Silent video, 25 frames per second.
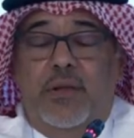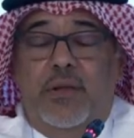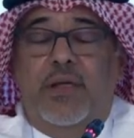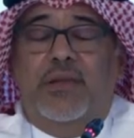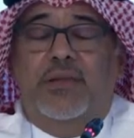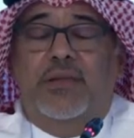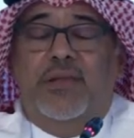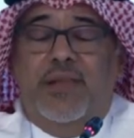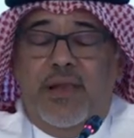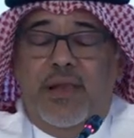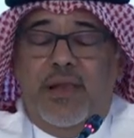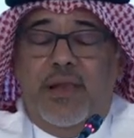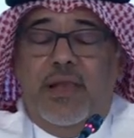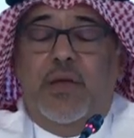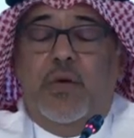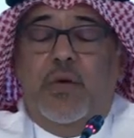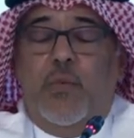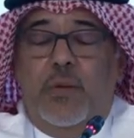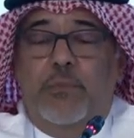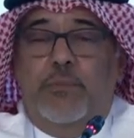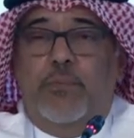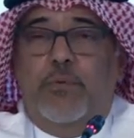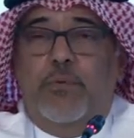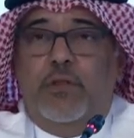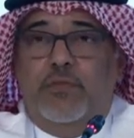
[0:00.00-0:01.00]
nearly
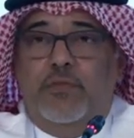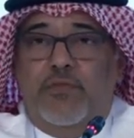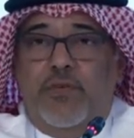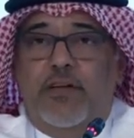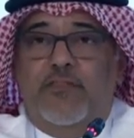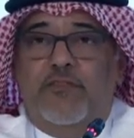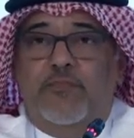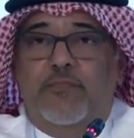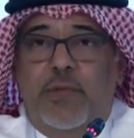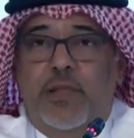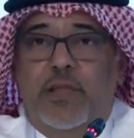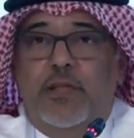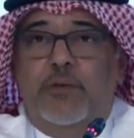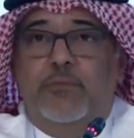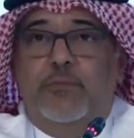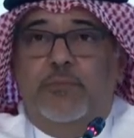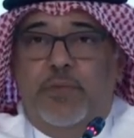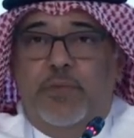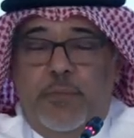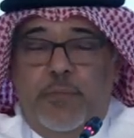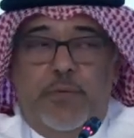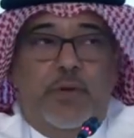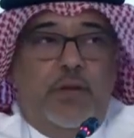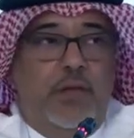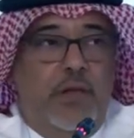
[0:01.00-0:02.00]
1.5 million
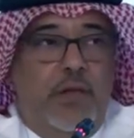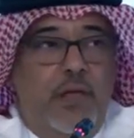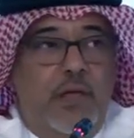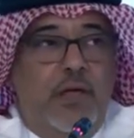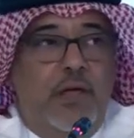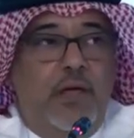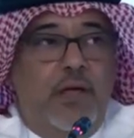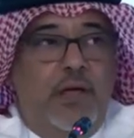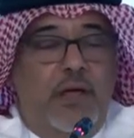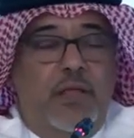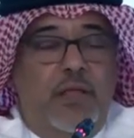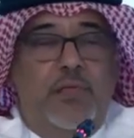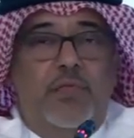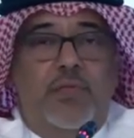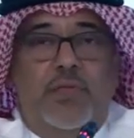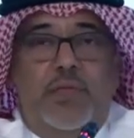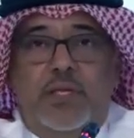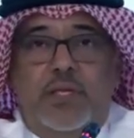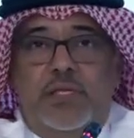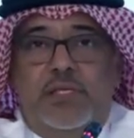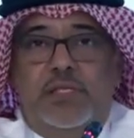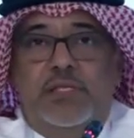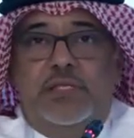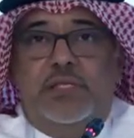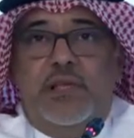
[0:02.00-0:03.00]
people in
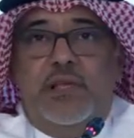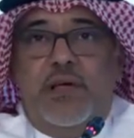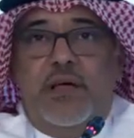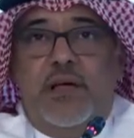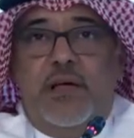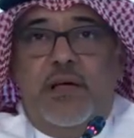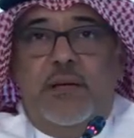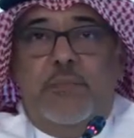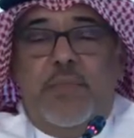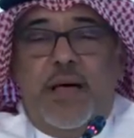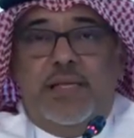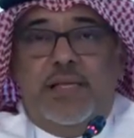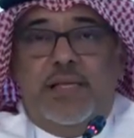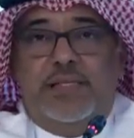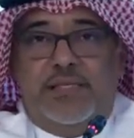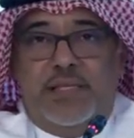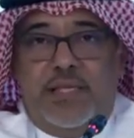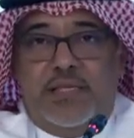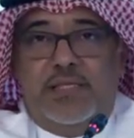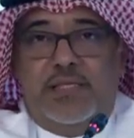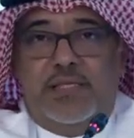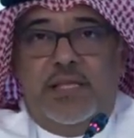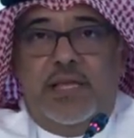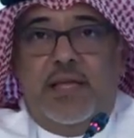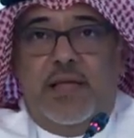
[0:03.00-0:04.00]
these mass
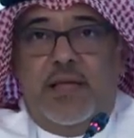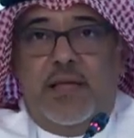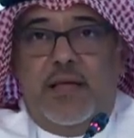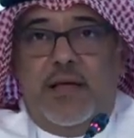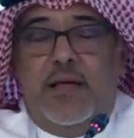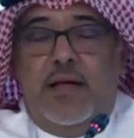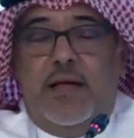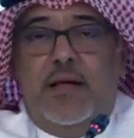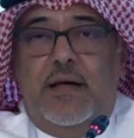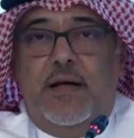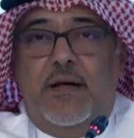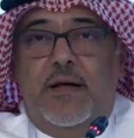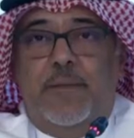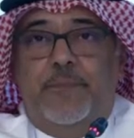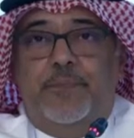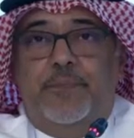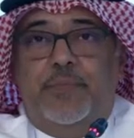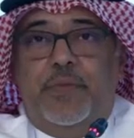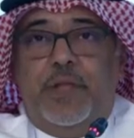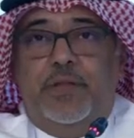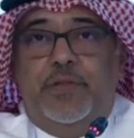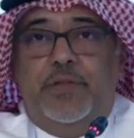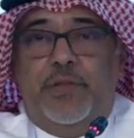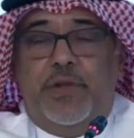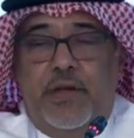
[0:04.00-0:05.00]
testing
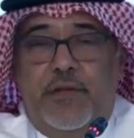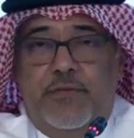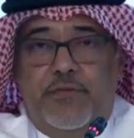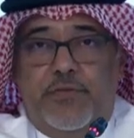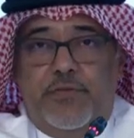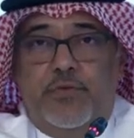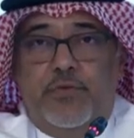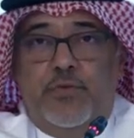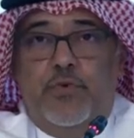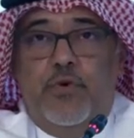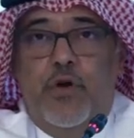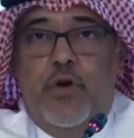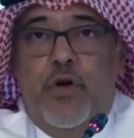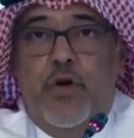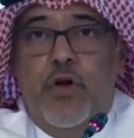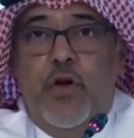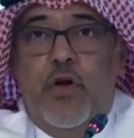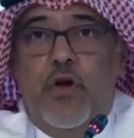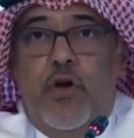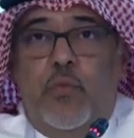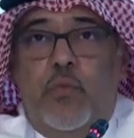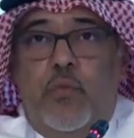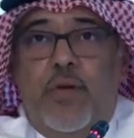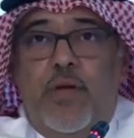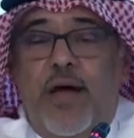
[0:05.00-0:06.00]
drive-through.
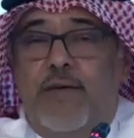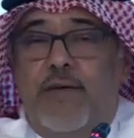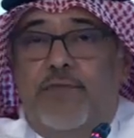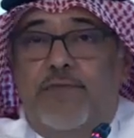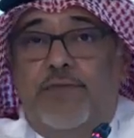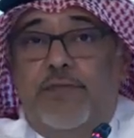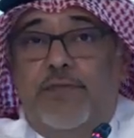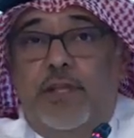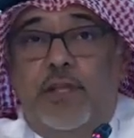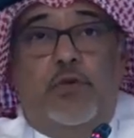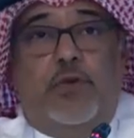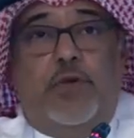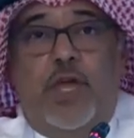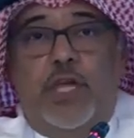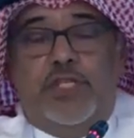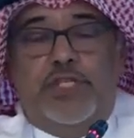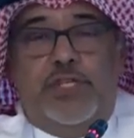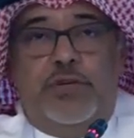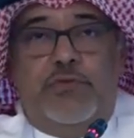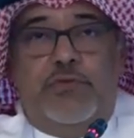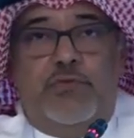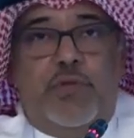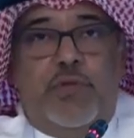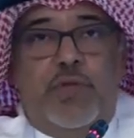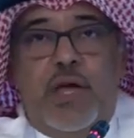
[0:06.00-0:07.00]
We have 3
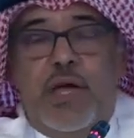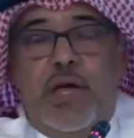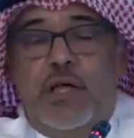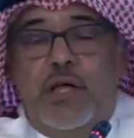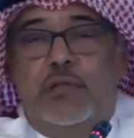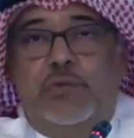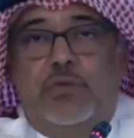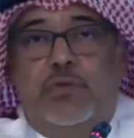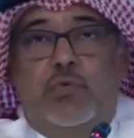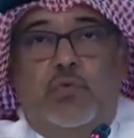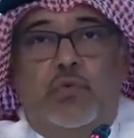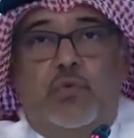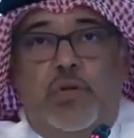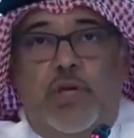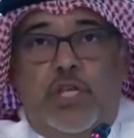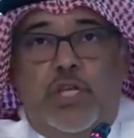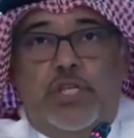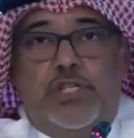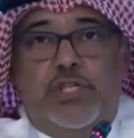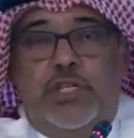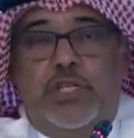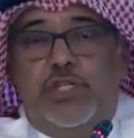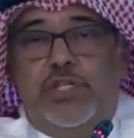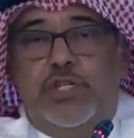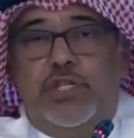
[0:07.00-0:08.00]
locations in Riyadh, 2
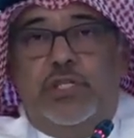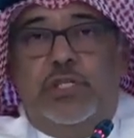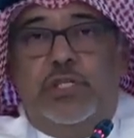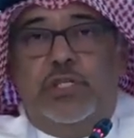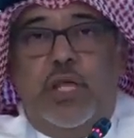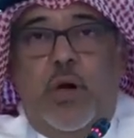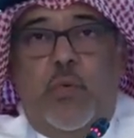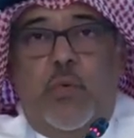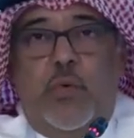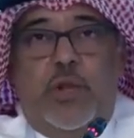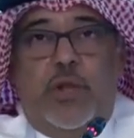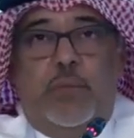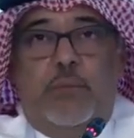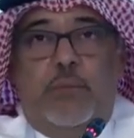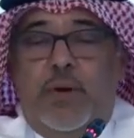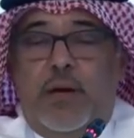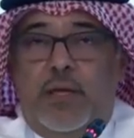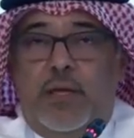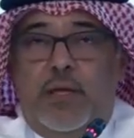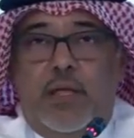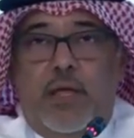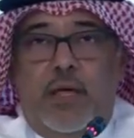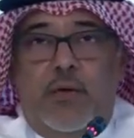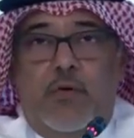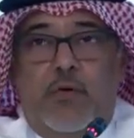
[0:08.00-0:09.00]
locations in Jeddah, 1 in
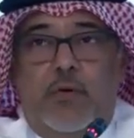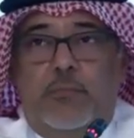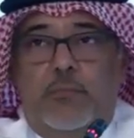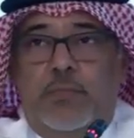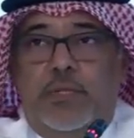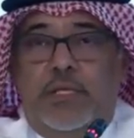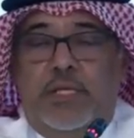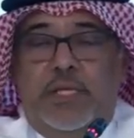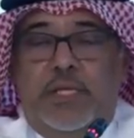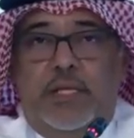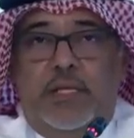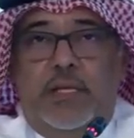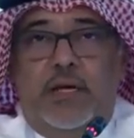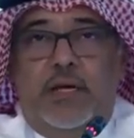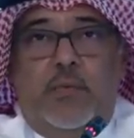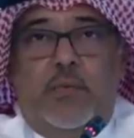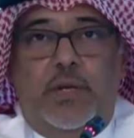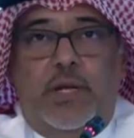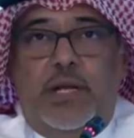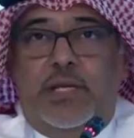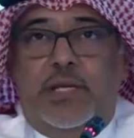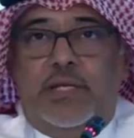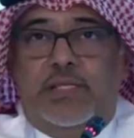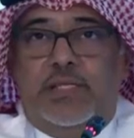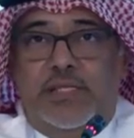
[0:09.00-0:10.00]
Mecca, 1 in Medina, 1
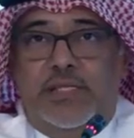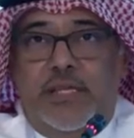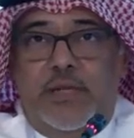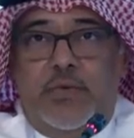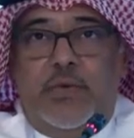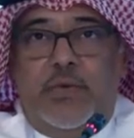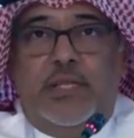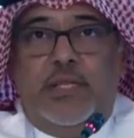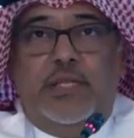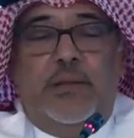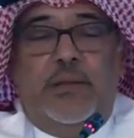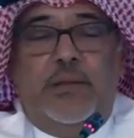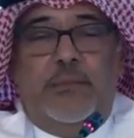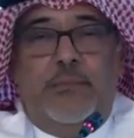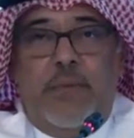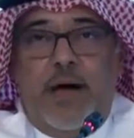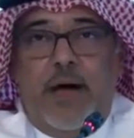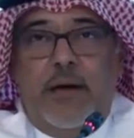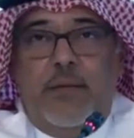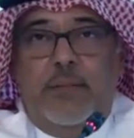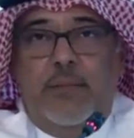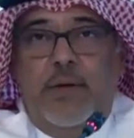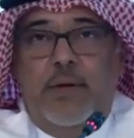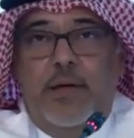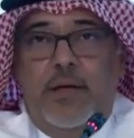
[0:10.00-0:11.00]
in Asir, 1 in
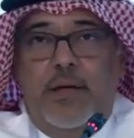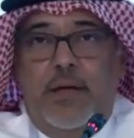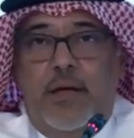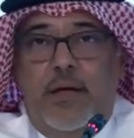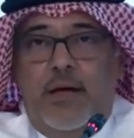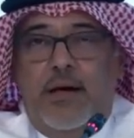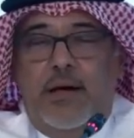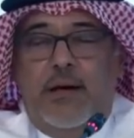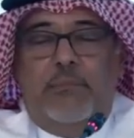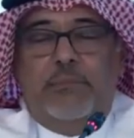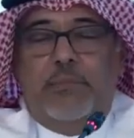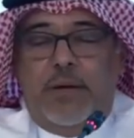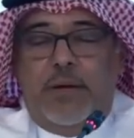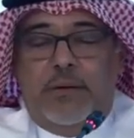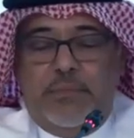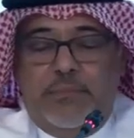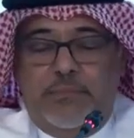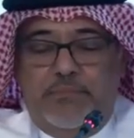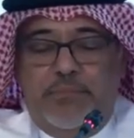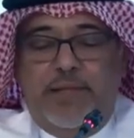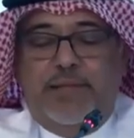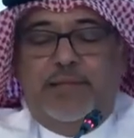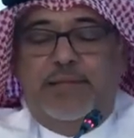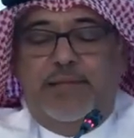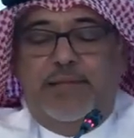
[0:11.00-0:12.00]
Dammam,
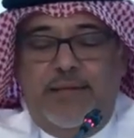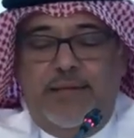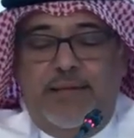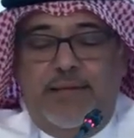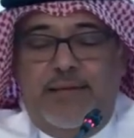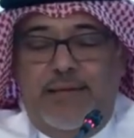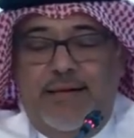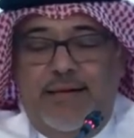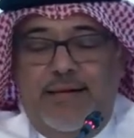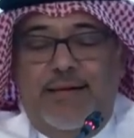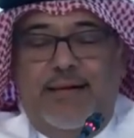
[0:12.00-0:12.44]
plenty